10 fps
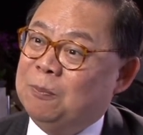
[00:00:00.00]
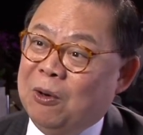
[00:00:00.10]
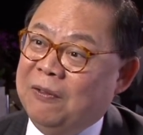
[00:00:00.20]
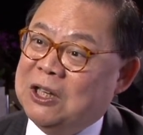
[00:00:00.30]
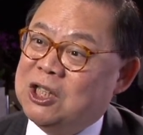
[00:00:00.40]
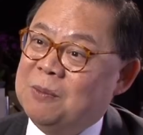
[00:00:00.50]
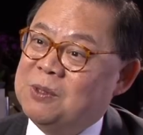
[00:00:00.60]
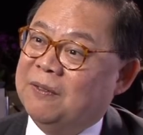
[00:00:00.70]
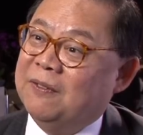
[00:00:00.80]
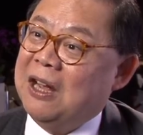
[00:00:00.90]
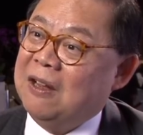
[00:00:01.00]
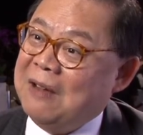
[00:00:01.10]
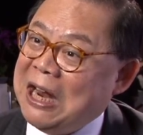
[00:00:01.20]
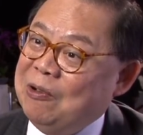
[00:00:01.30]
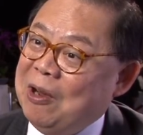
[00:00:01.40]
both in terms of
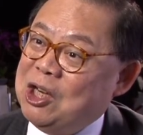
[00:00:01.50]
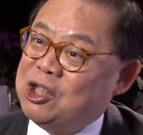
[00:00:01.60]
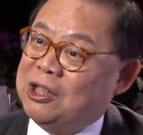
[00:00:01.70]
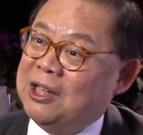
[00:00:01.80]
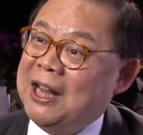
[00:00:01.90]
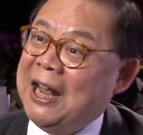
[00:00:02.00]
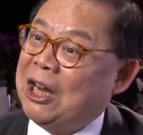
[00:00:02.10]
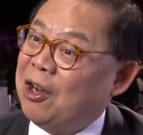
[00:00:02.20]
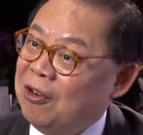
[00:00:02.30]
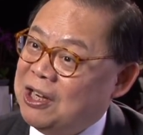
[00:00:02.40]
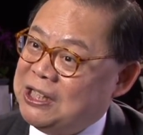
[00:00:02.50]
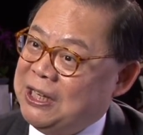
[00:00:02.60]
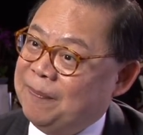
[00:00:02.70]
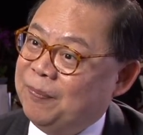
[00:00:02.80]
valuation and currency.